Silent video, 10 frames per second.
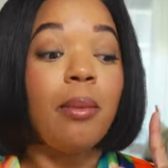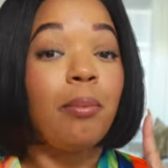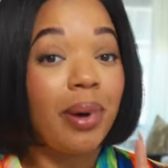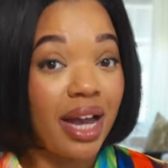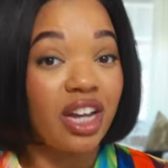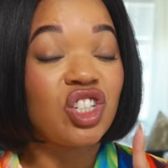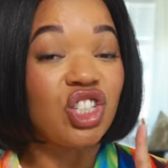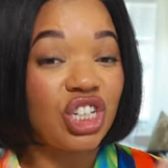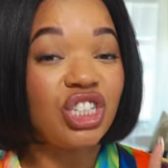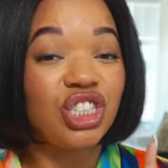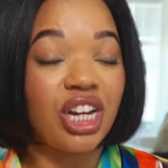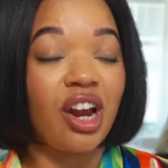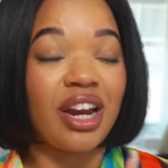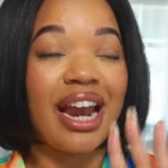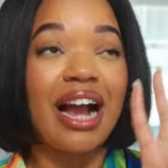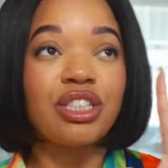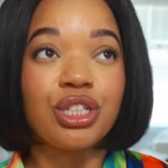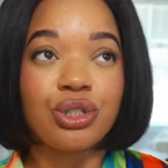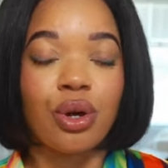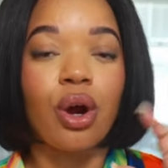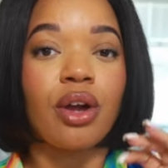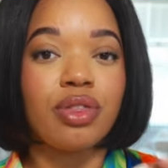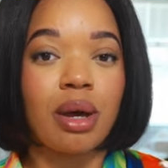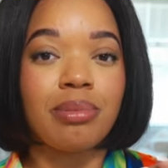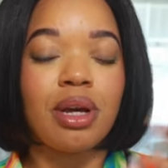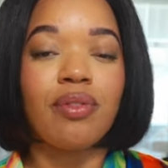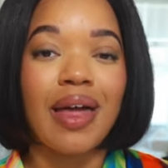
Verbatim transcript: But she shared, and I actually saw it on her thumbnail.